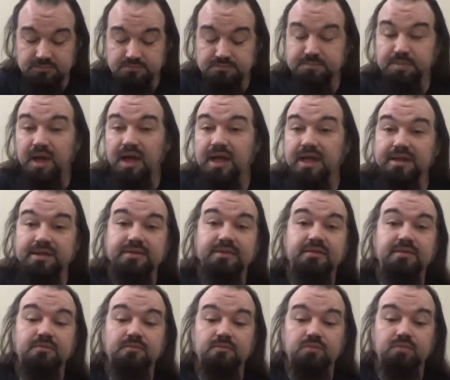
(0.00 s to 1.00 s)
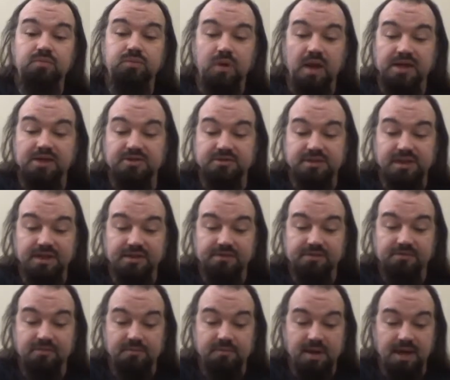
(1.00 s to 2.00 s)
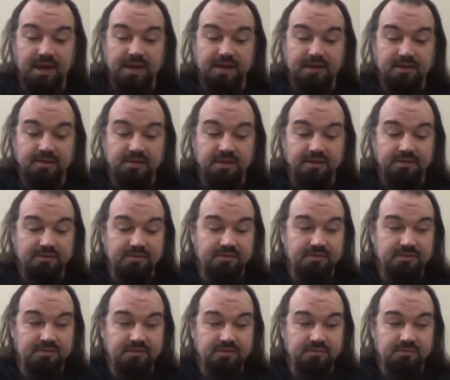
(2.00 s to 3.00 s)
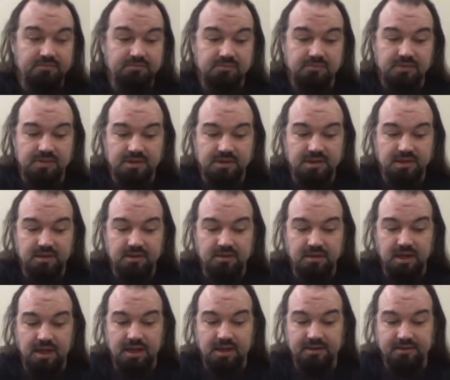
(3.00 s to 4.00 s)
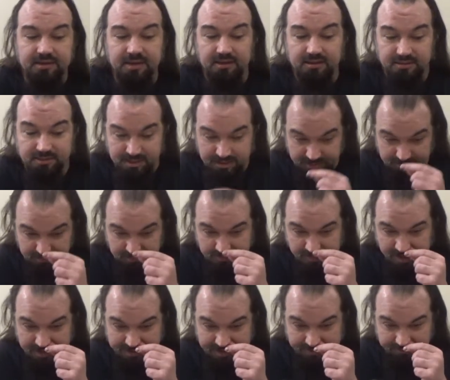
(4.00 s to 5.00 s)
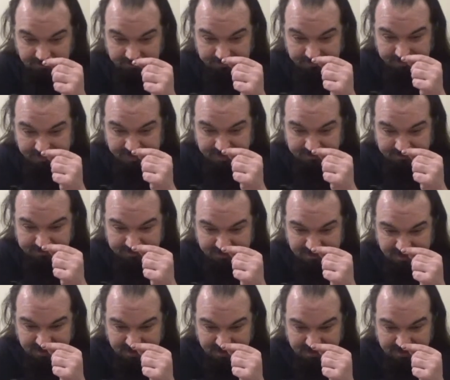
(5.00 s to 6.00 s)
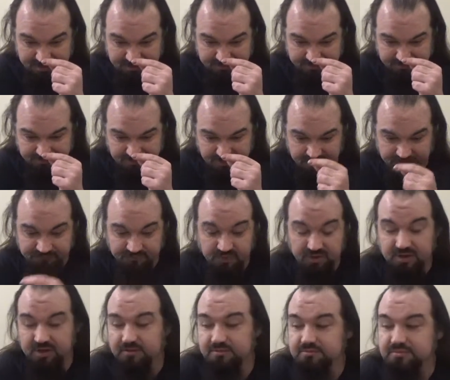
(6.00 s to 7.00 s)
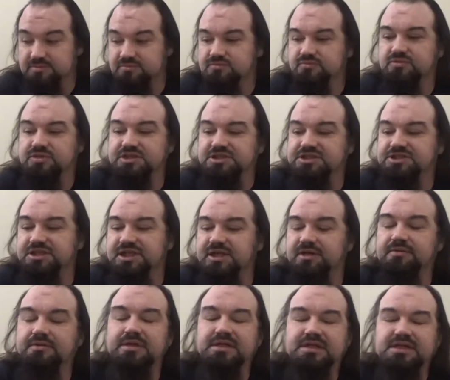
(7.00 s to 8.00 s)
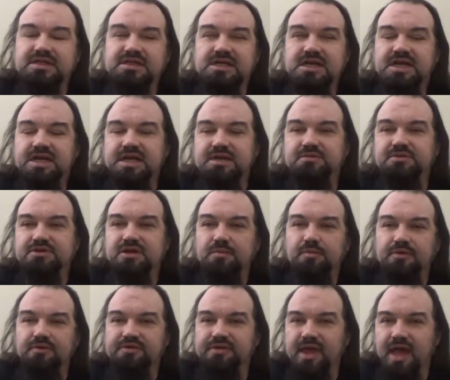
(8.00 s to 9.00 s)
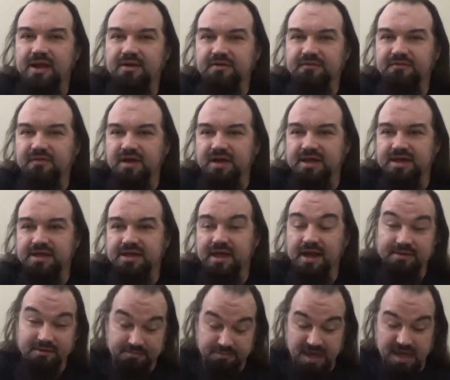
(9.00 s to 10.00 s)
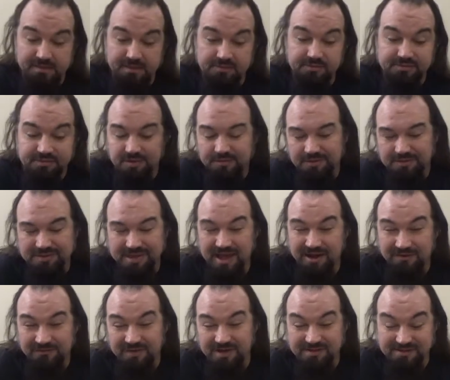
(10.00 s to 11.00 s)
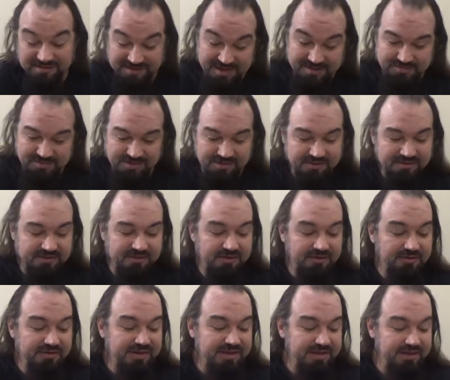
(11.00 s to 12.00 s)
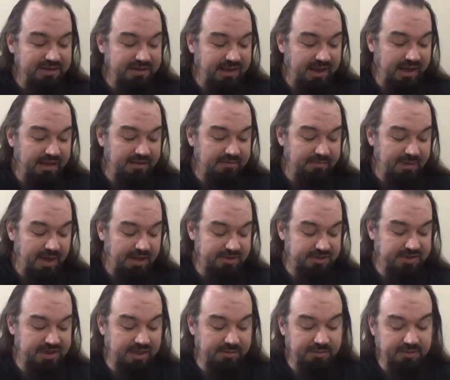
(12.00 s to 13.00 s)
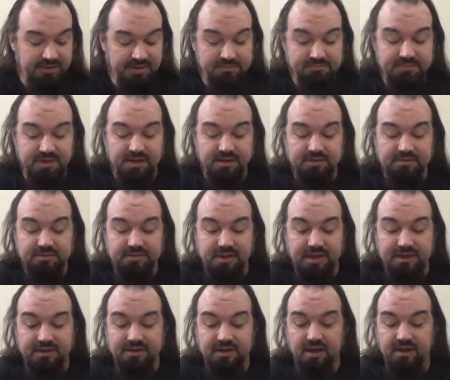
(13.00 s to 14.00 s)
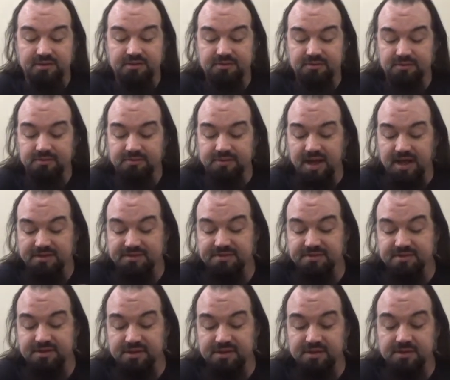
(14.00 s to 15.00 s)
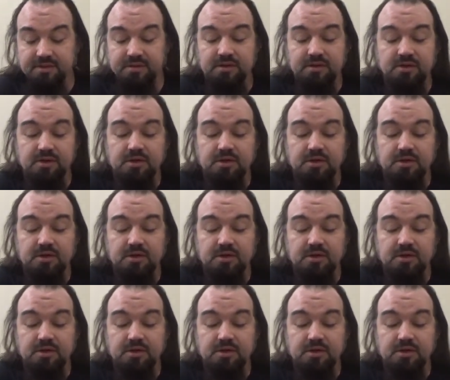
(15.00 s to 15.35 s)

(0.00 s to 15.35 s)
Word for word: But Rachel does remind Cable about Inferno, which he was almost sacrificed. He, as a baby, was almost sacrificed to demons, so he has magic taken to Limbo, and he talks to Nastirh,